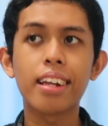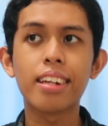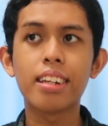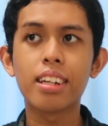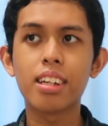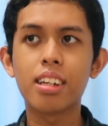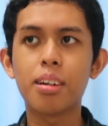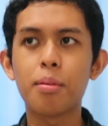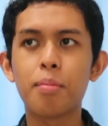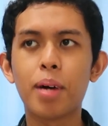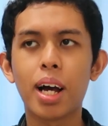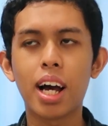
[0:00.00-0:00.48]

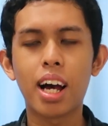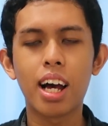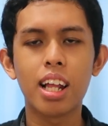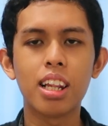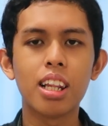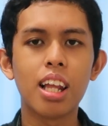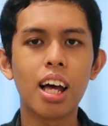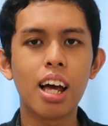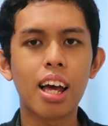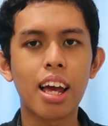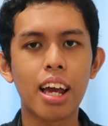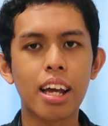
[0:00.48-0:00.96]
the
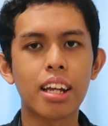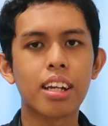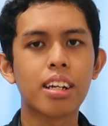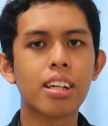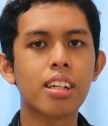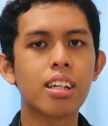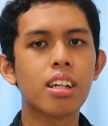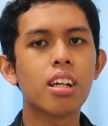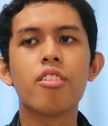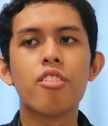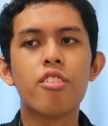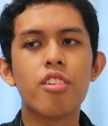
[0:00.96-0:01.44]
Mahala
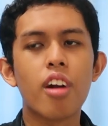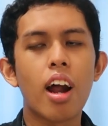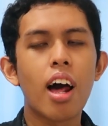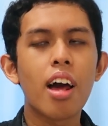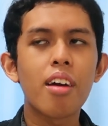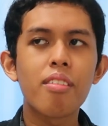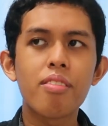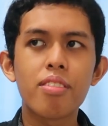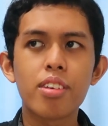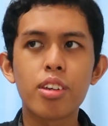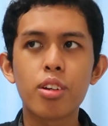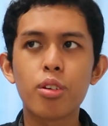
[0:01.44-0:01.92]
and
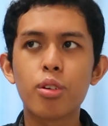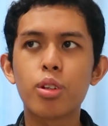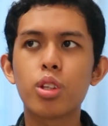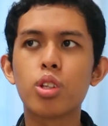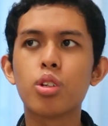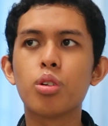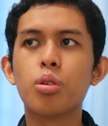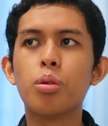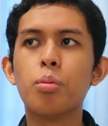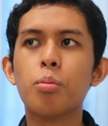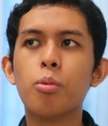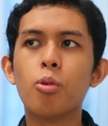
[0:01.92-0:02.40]
drive you
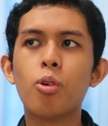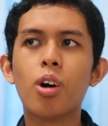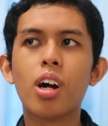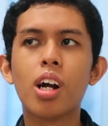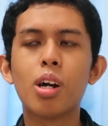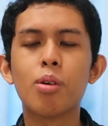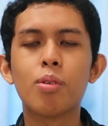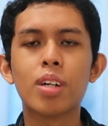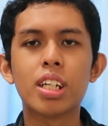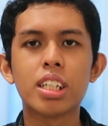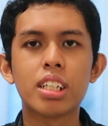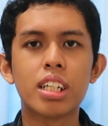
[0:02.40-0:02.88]
to
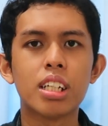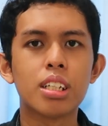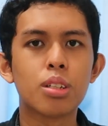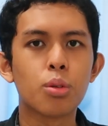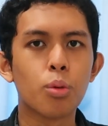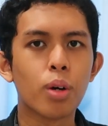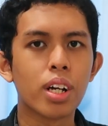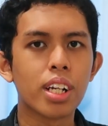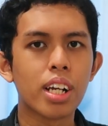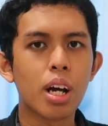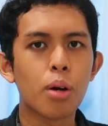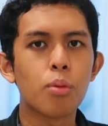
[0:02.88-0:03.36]
Moore, which is
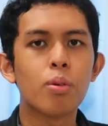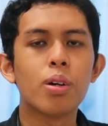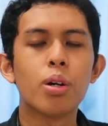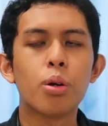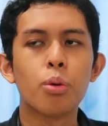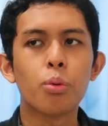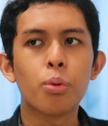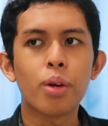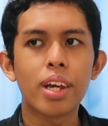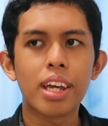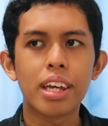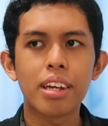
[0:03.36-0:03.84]
1 hour
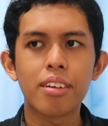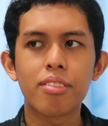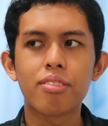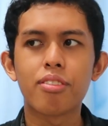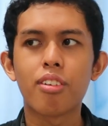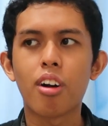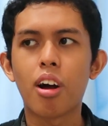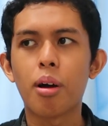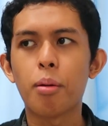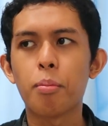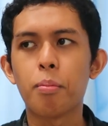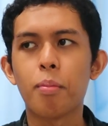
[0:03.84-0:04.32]
away
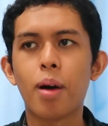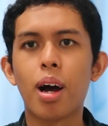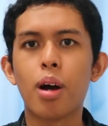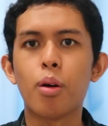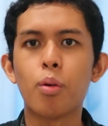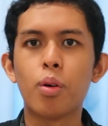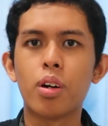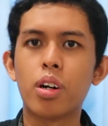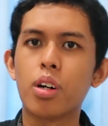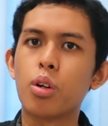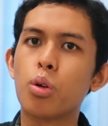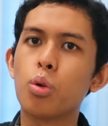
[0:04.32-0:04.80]
from
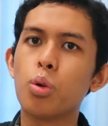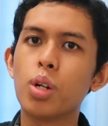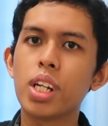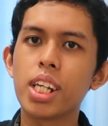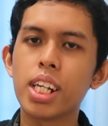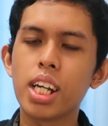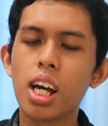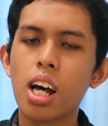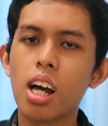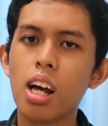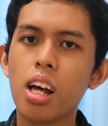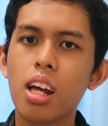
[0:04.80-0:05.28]
our
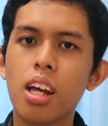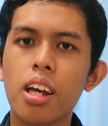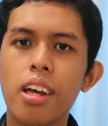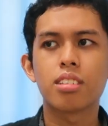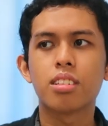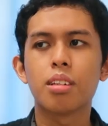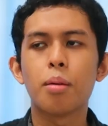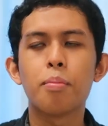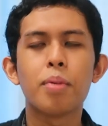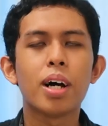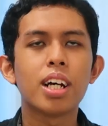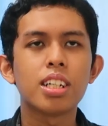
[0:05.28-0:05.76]
kuliah.
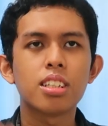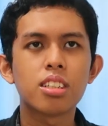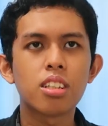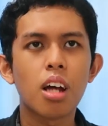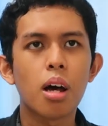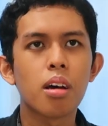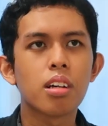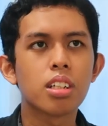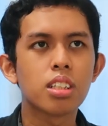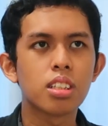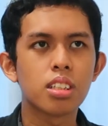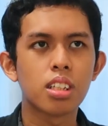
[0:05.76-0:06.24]
The bus
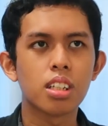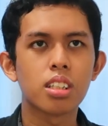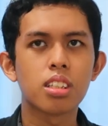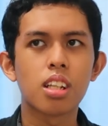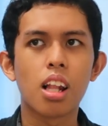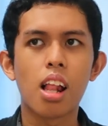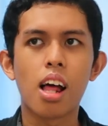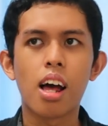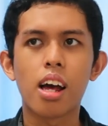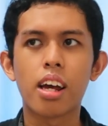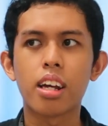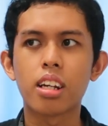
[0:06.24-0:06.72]
stop is just
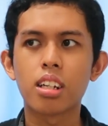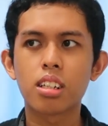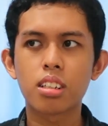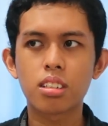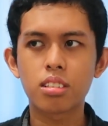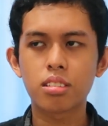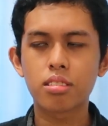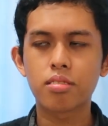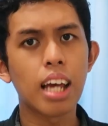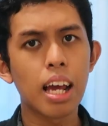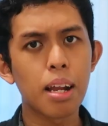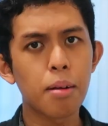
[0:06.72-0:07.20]
like
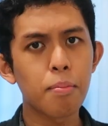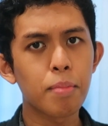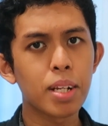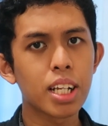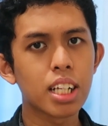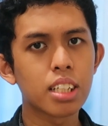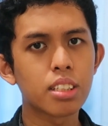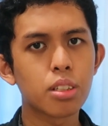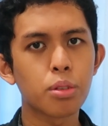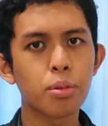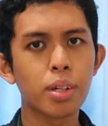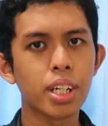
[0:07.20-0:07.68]
10
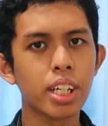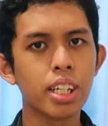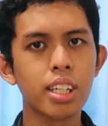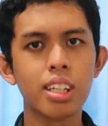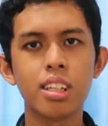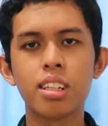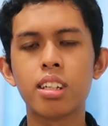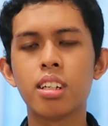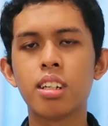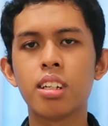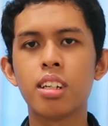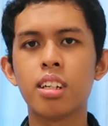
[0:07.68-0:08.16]
minutes
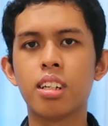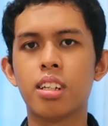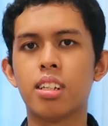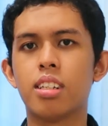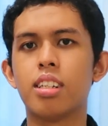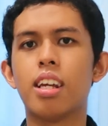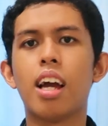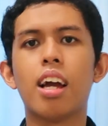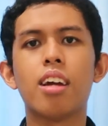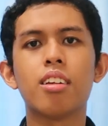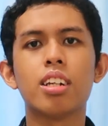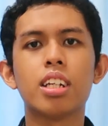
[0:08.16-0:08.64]
away.
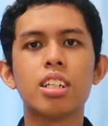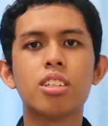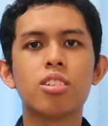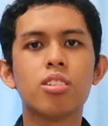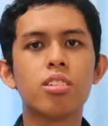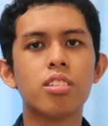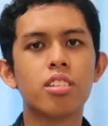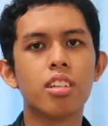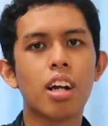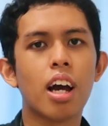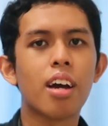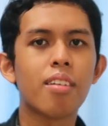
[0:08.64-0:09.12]
Yeah, I need
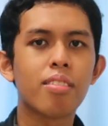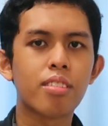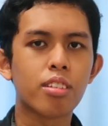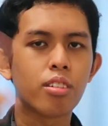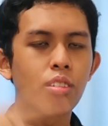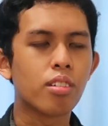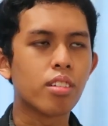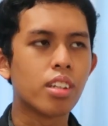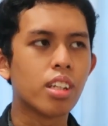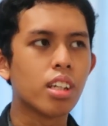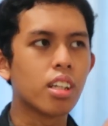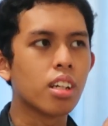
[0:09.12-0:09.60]
to drive
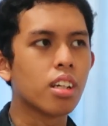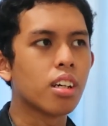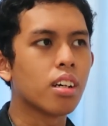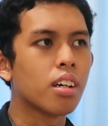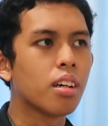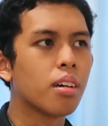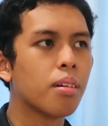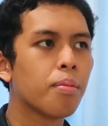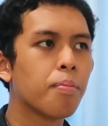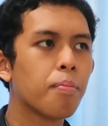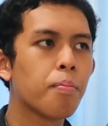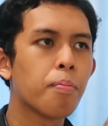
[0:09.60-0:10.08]
to
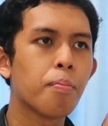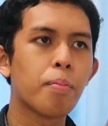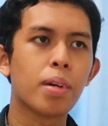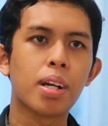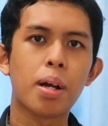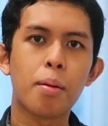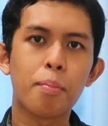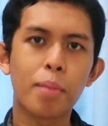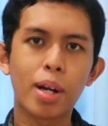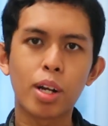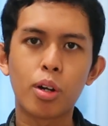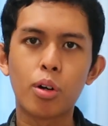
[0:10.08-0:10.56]
the
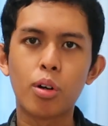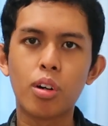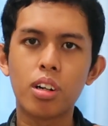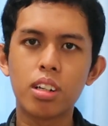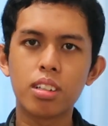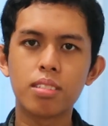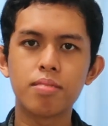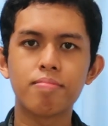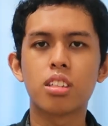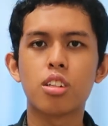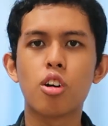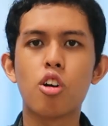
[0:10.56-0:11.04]
Pago.
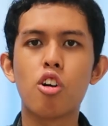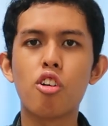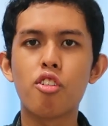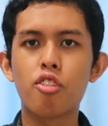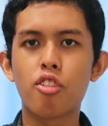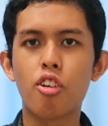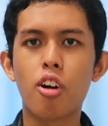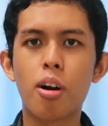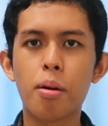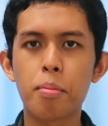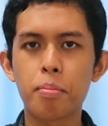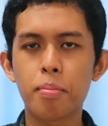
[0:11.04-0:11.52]

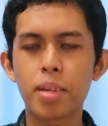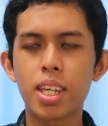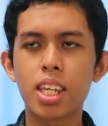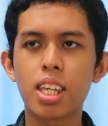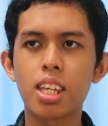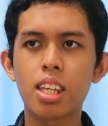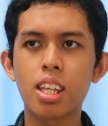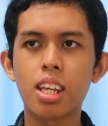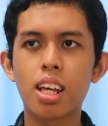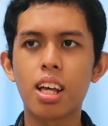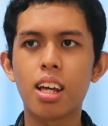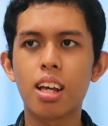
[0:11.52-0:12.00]
So for
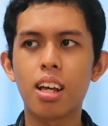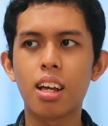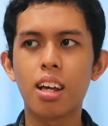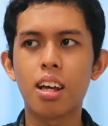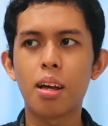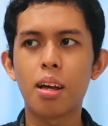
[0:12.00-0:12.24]
me,